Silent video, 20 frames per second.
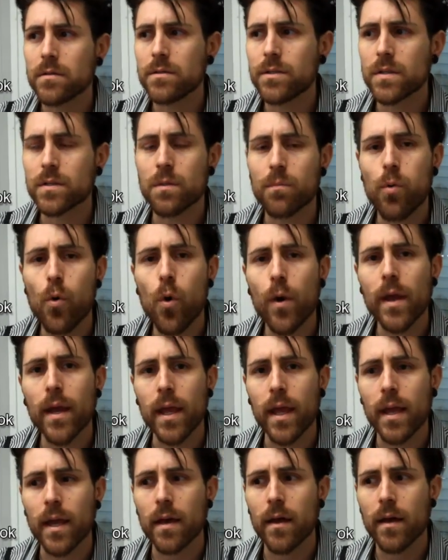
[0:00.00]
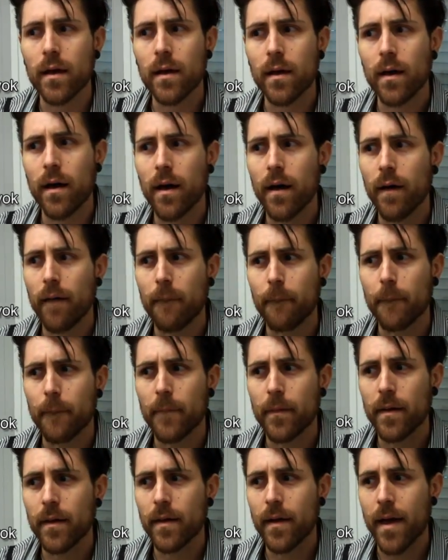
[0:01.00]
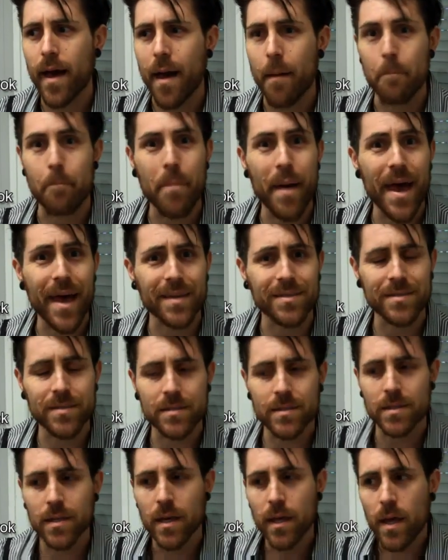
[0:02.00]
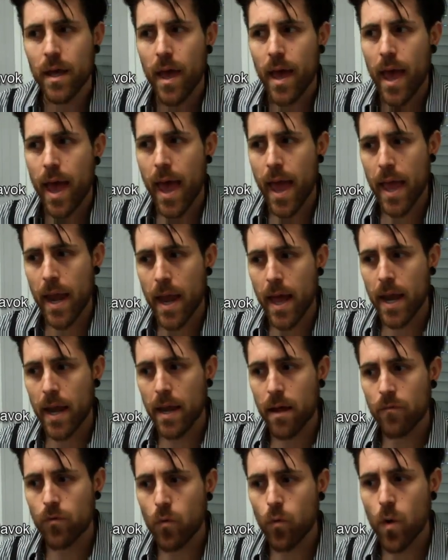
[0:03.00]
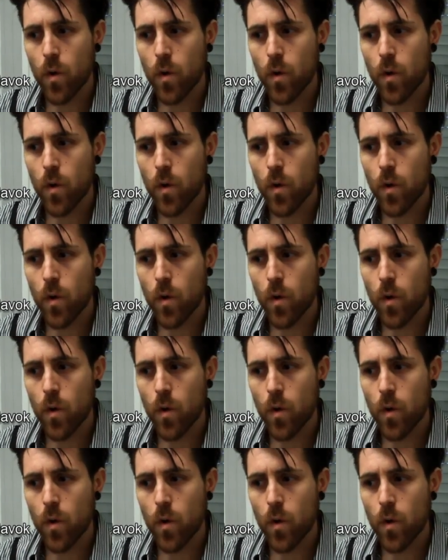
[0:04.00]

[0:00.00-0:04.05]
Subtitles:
disappointing at best. And I never